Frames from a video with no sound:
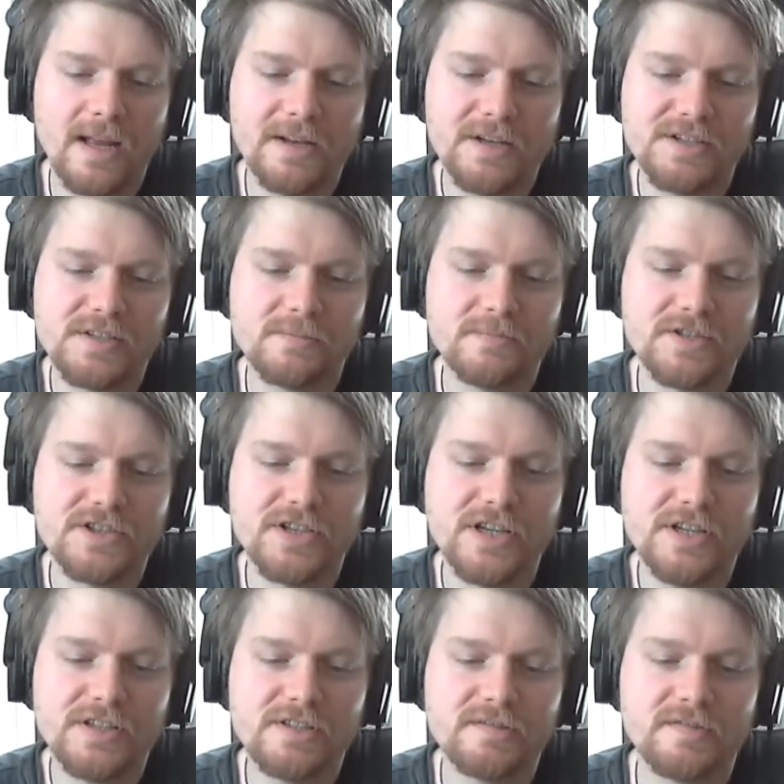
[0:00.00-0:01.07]
planting some
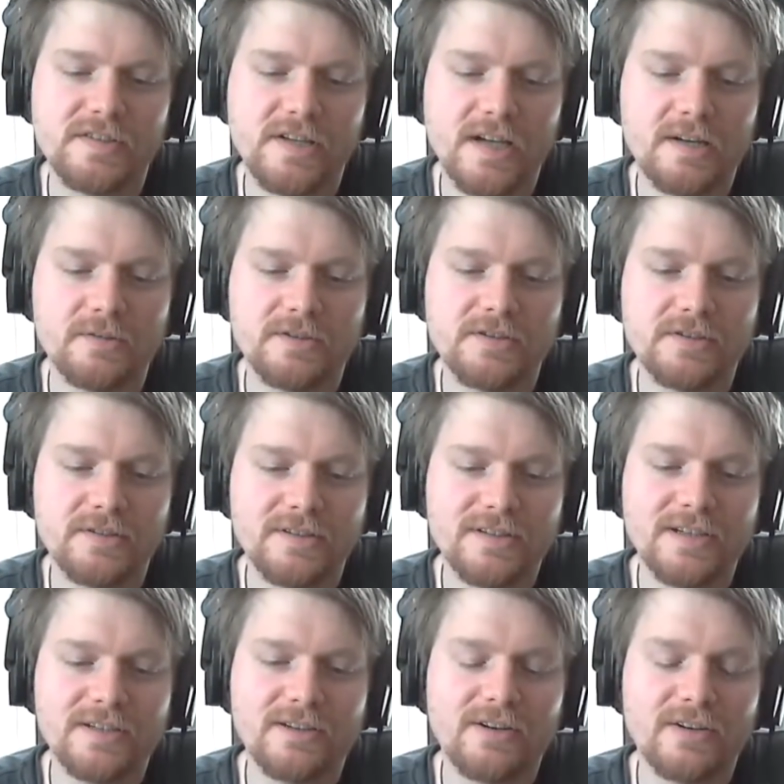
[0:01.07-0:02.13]
seeds of doubt
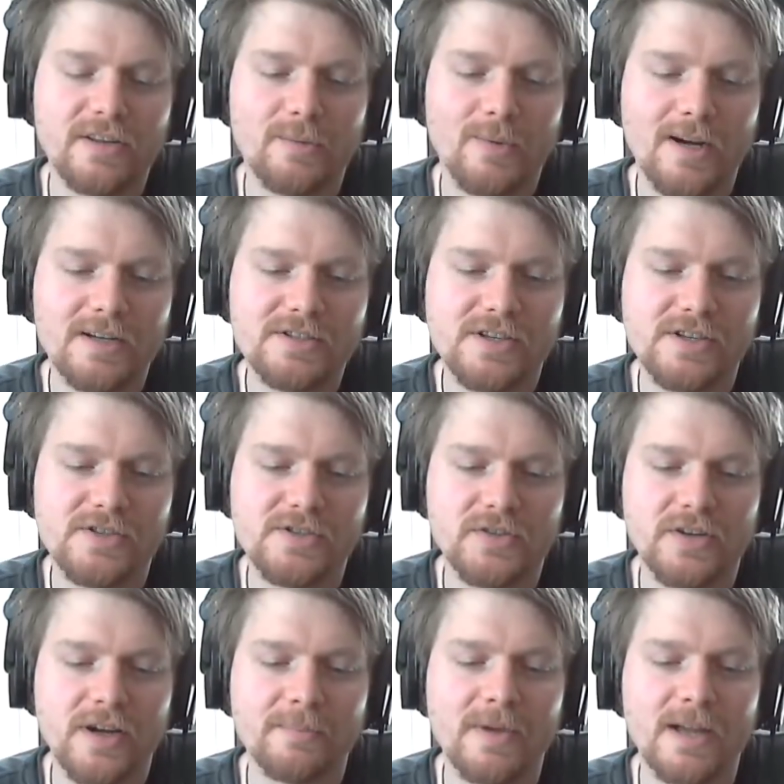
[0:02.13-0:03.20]
on the Worski
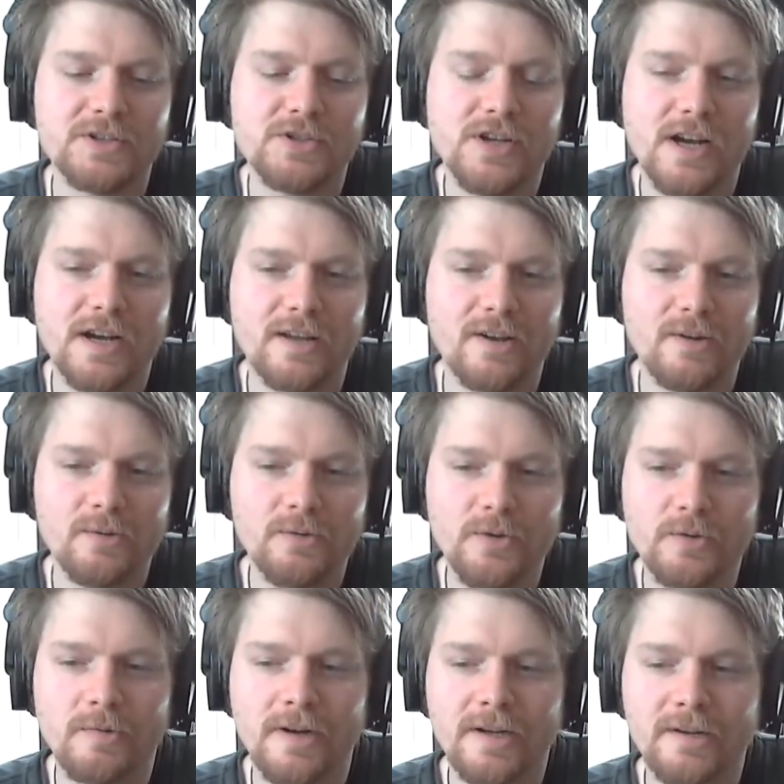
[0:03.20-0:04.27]
stream and starting a whole
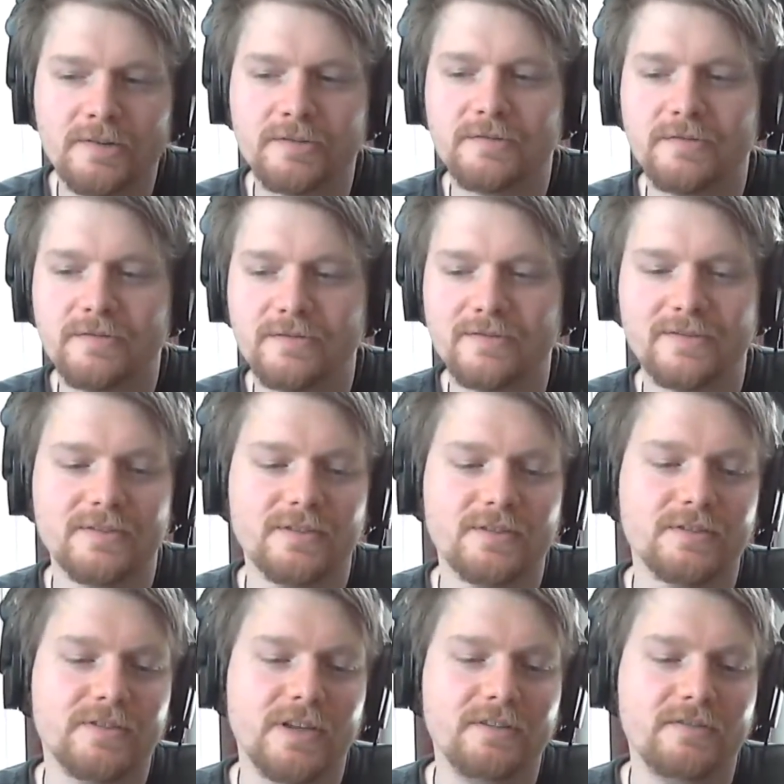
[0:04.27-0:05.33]
new round of
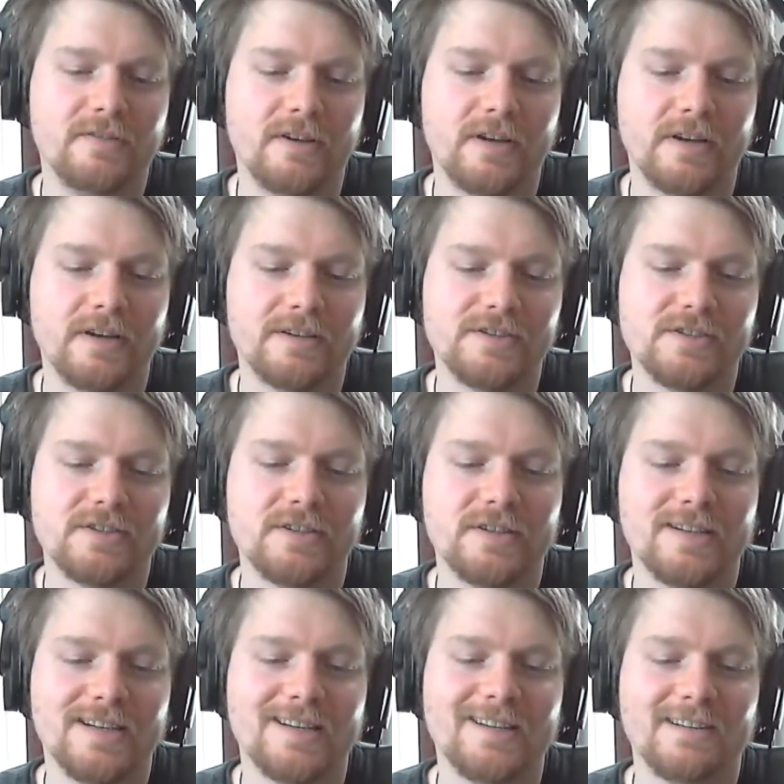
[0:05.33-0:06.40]
infighting.
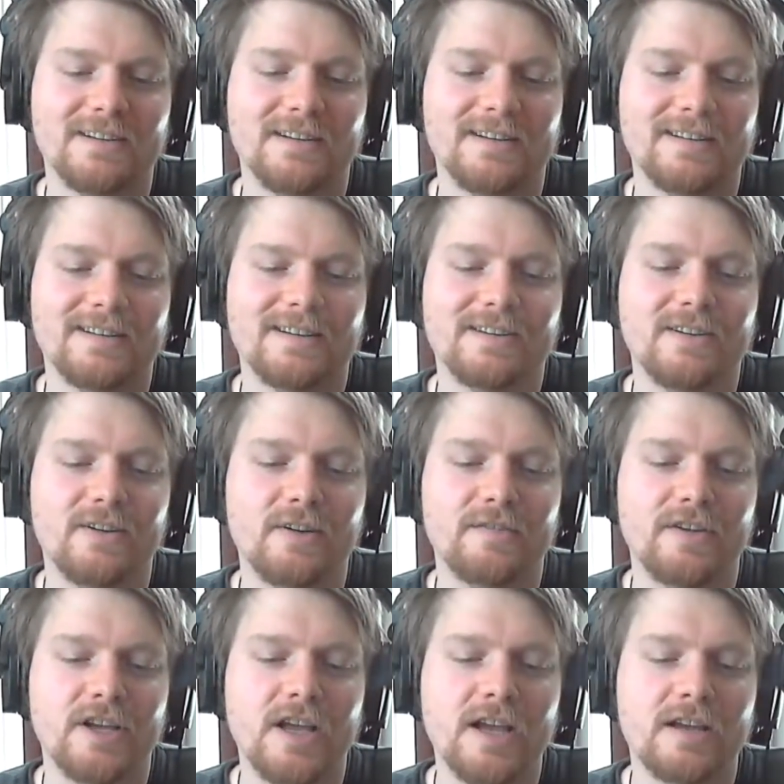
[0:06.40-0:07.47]
So, not
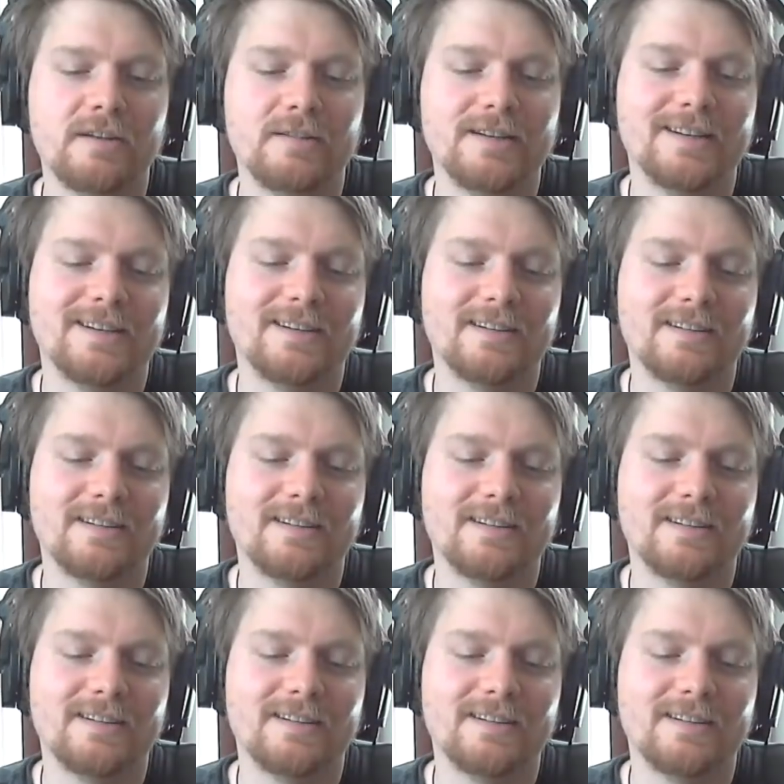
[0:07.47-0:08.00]
over yet.